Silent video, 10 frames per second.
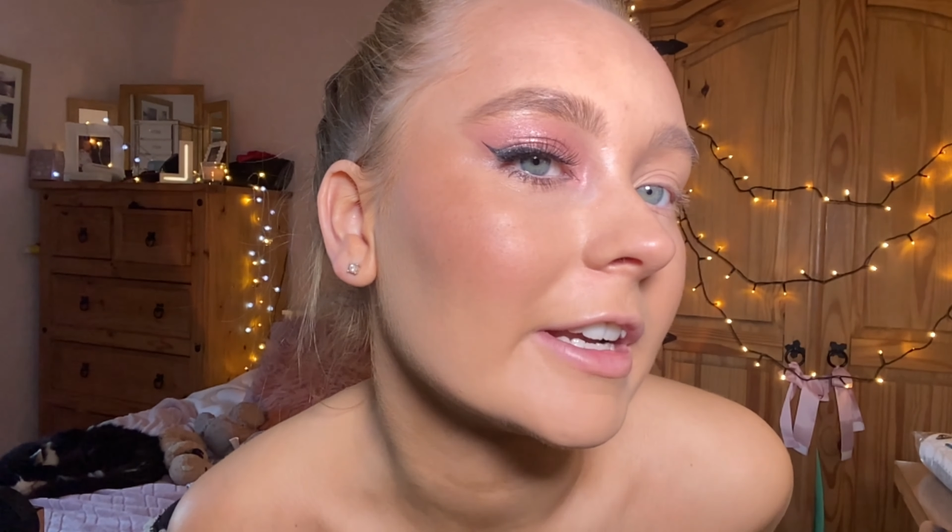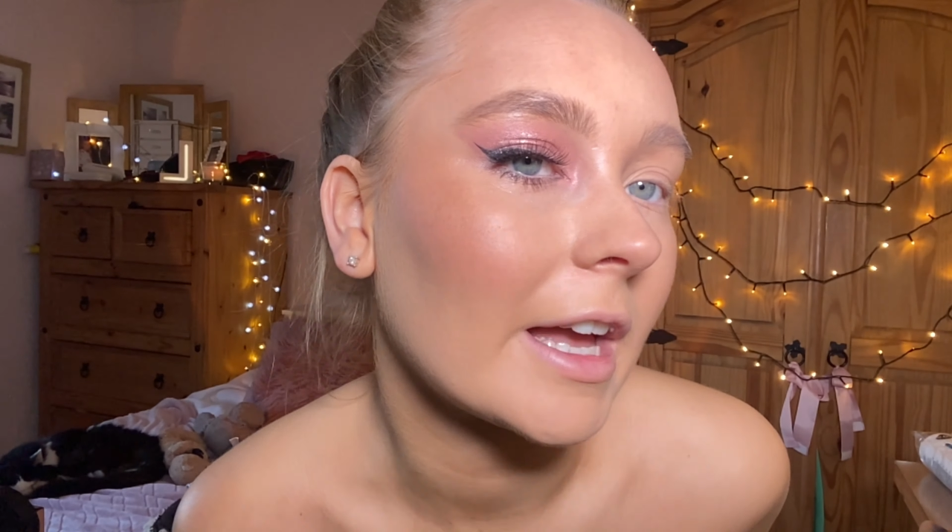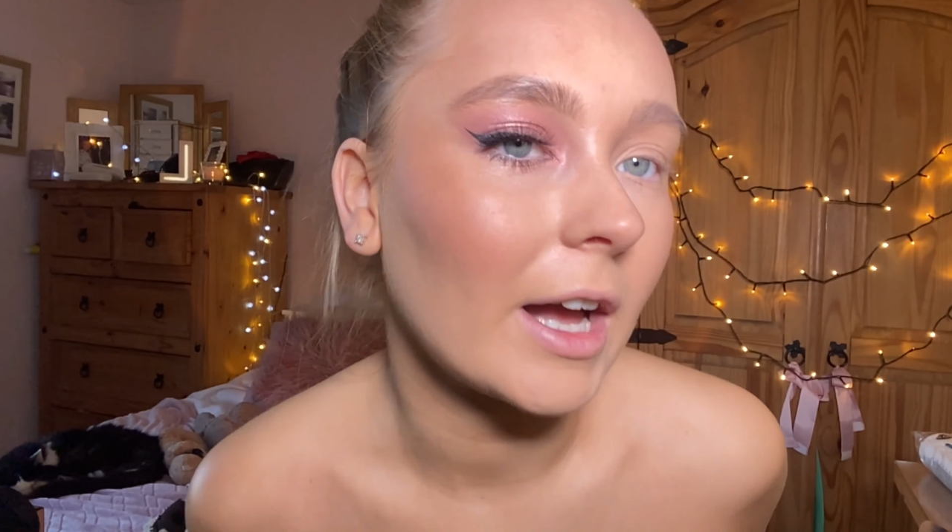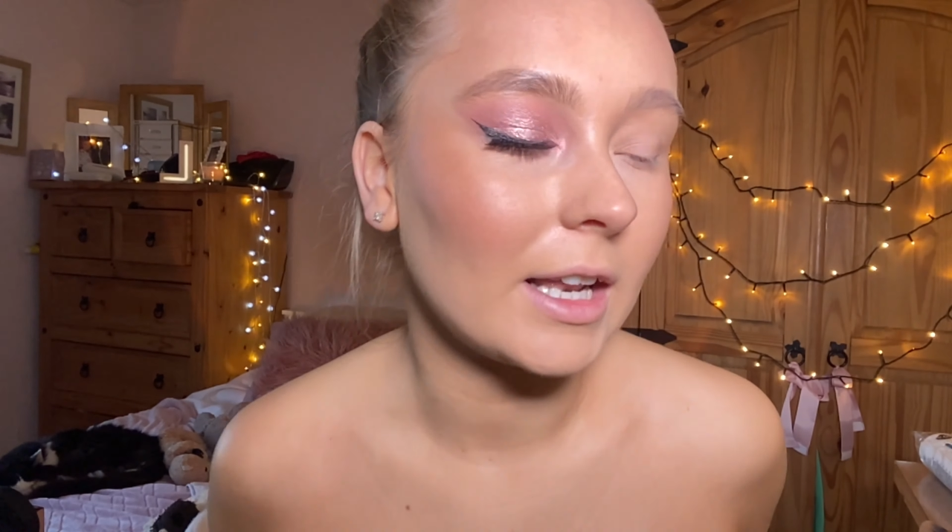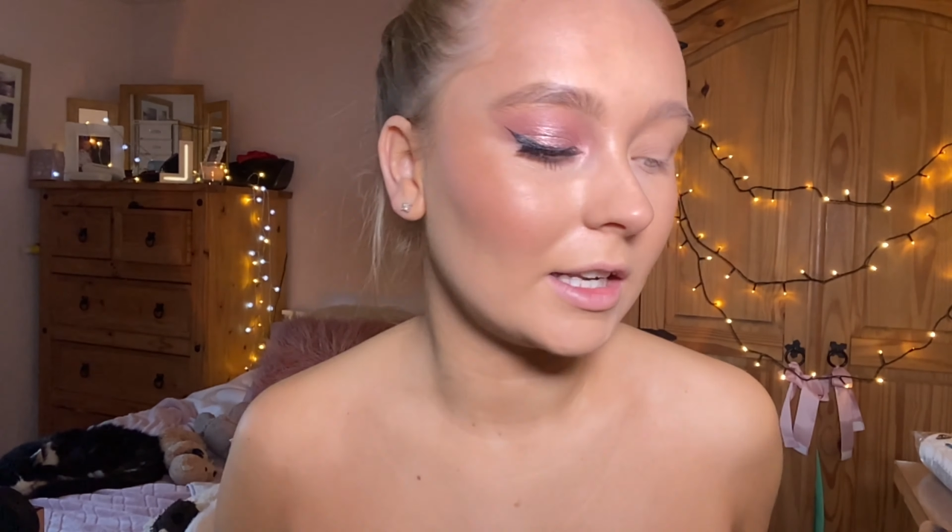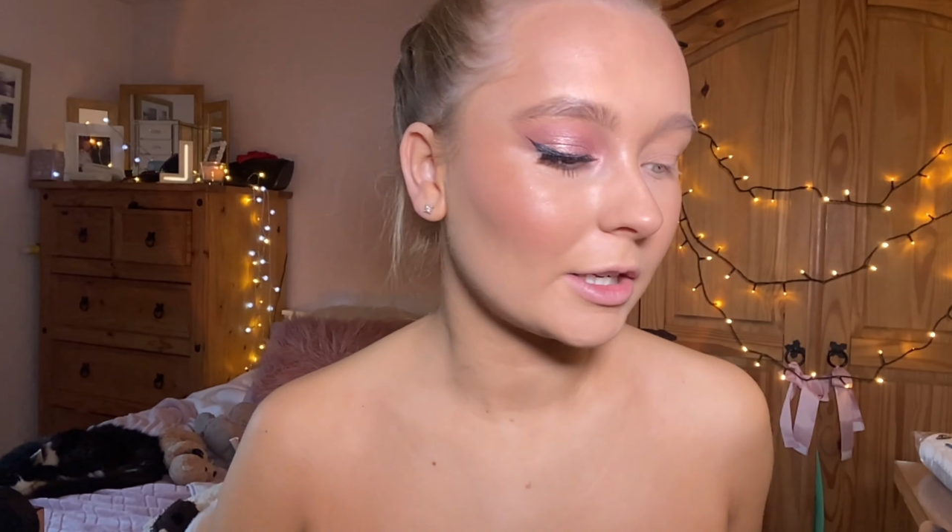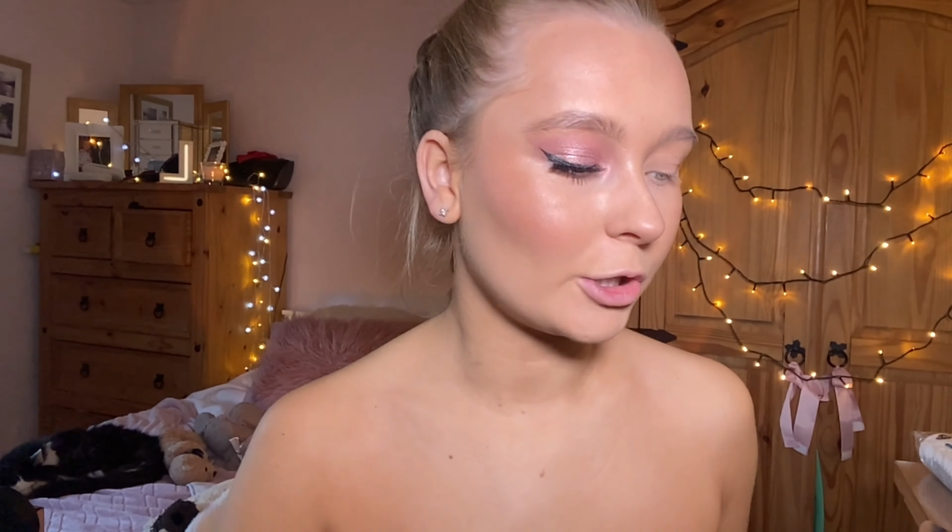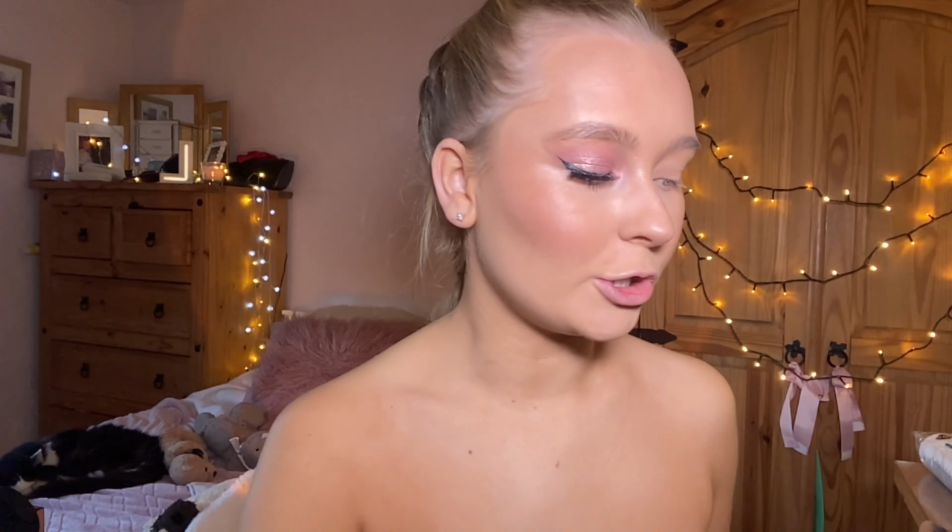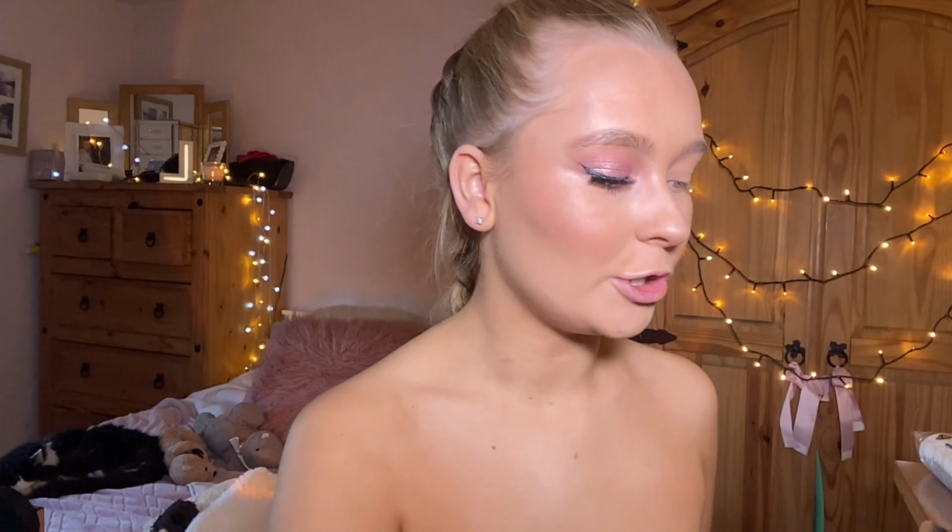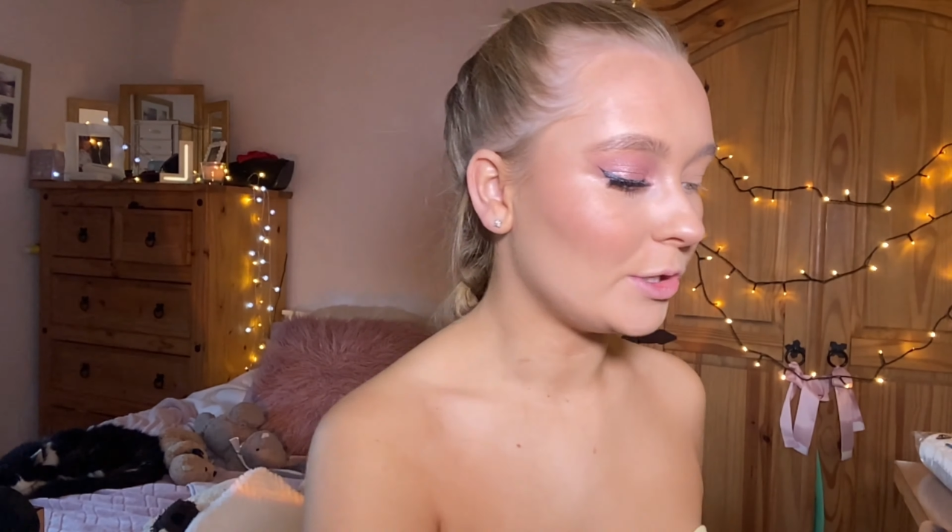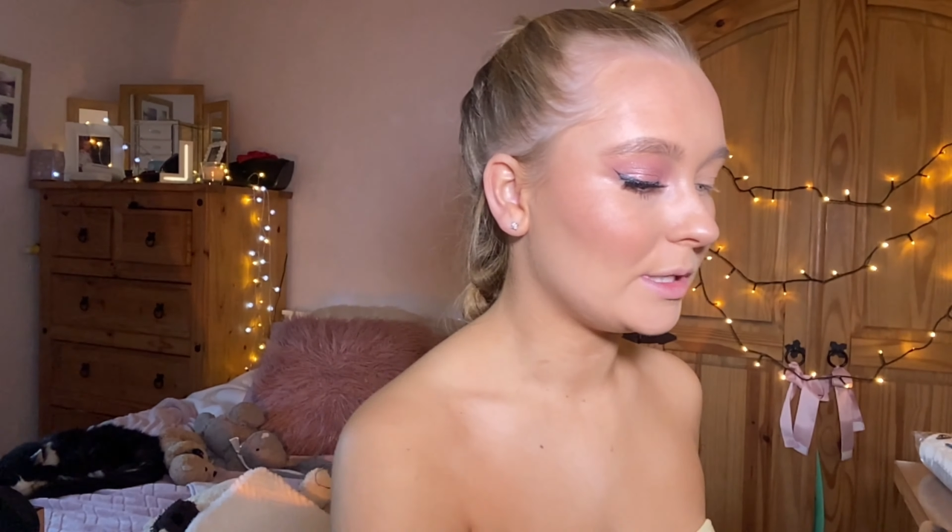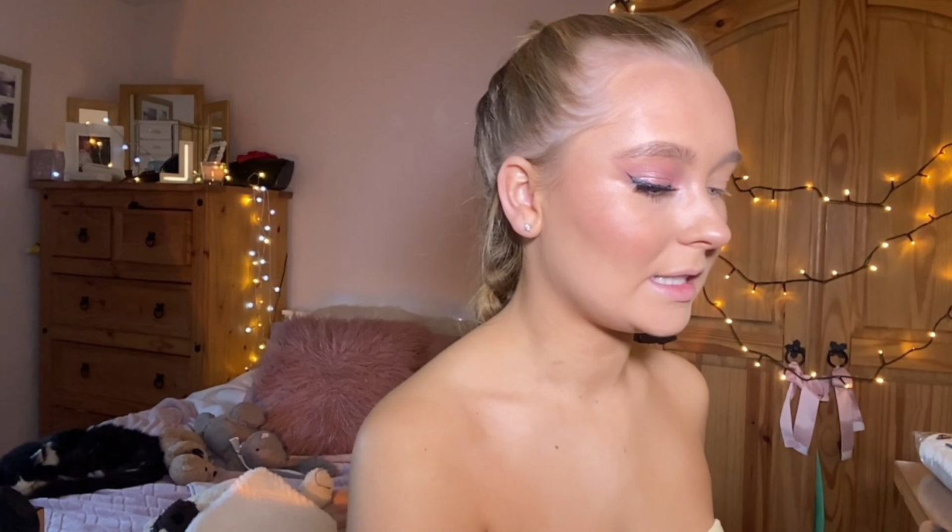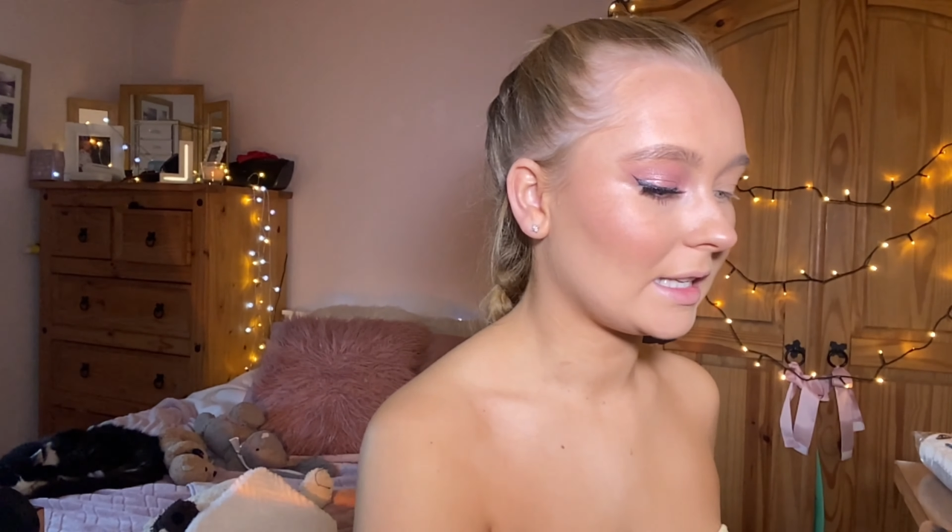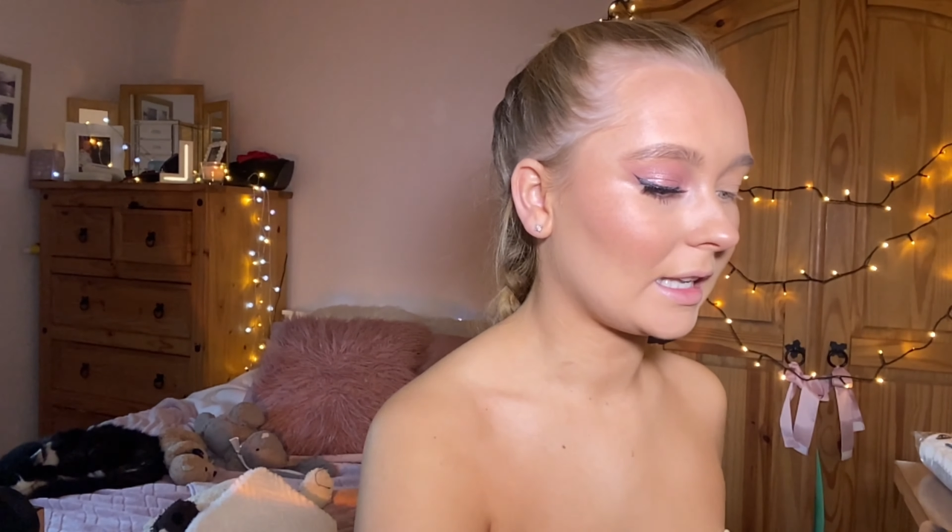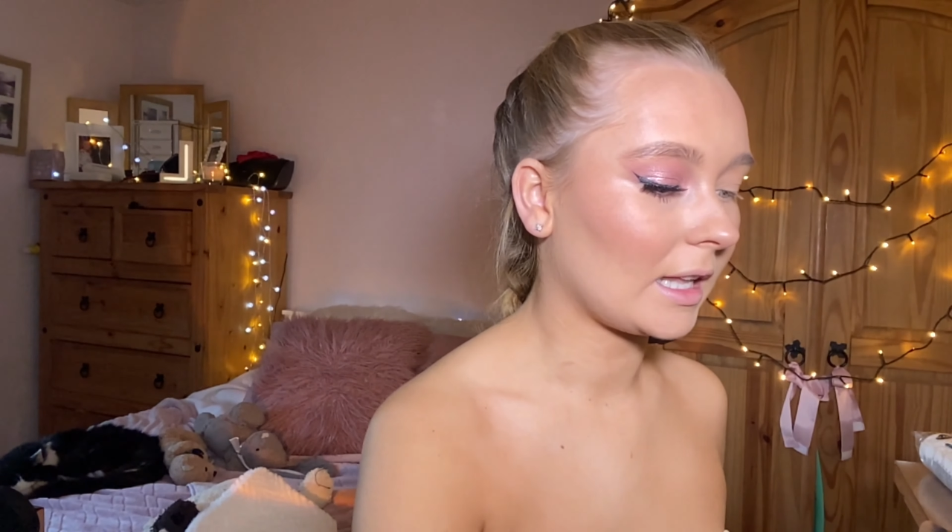eye look
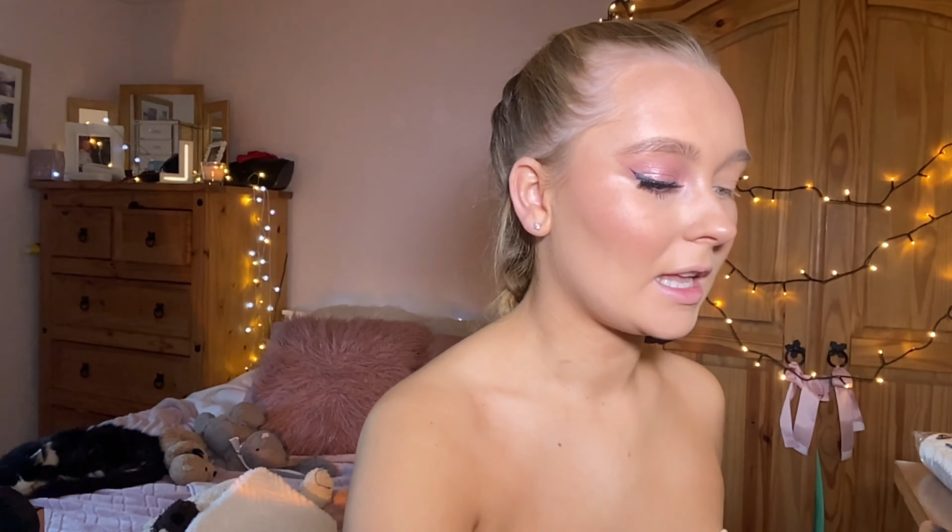using